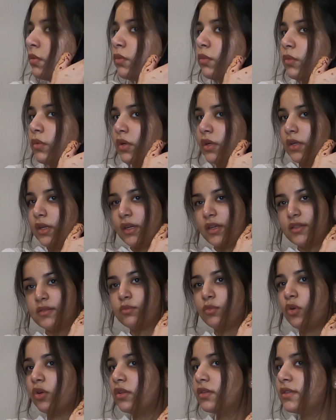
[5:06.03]
We'll take
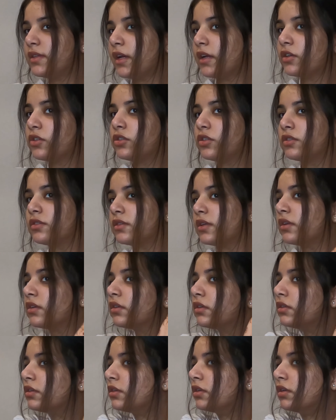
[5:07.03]
small sections
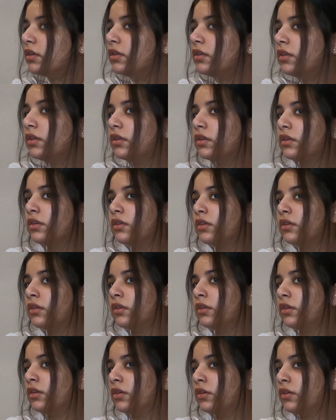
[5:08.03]
and curl
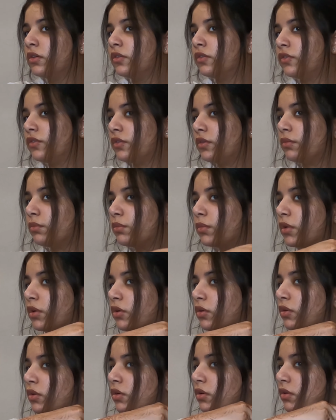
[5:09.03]
from
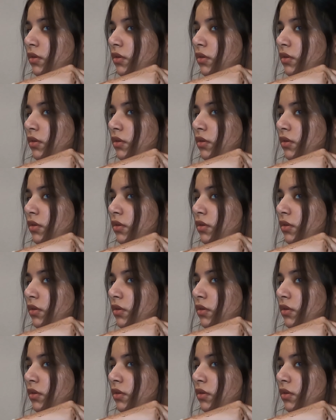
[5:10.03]
below,